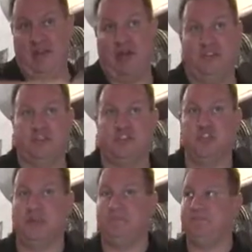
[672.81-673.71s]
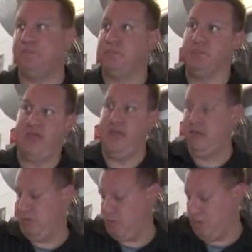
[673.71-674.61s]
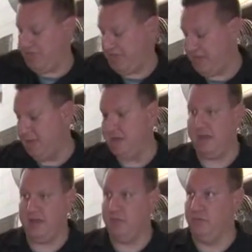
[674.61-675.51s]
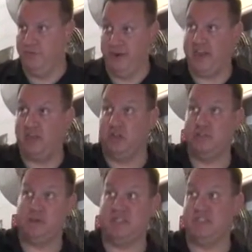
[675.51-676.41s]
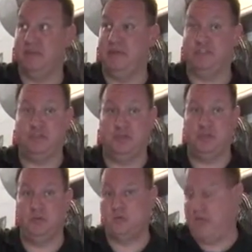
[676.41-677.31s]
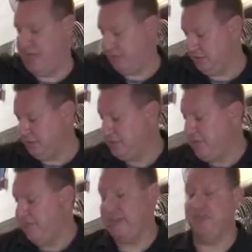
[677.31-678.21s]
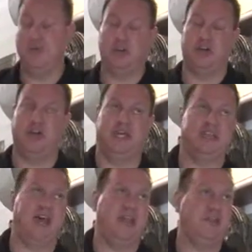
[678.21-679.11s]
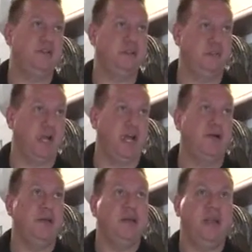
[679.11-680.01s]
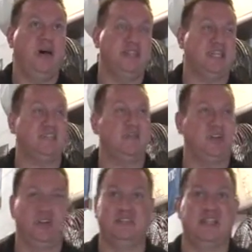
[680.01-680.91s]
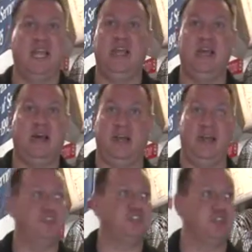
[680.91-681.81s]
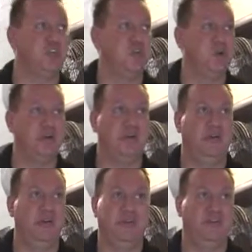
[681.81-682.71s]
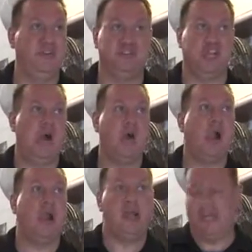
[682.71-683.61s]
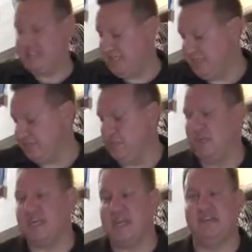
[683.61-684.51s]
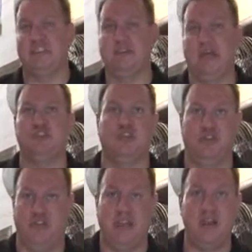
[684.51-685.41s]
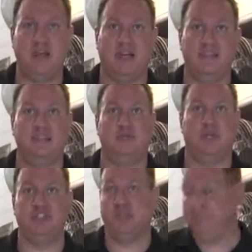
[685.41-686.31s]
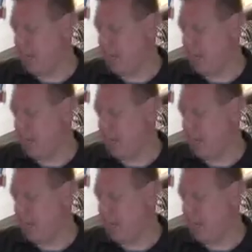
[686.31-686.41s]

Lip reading: here on the street, that within very close proximity to it, that you'll be able to go get that and bring it out. Now, is that something you're going to see on every street corner in the future? No. It's a really kind of a special event kind of situation.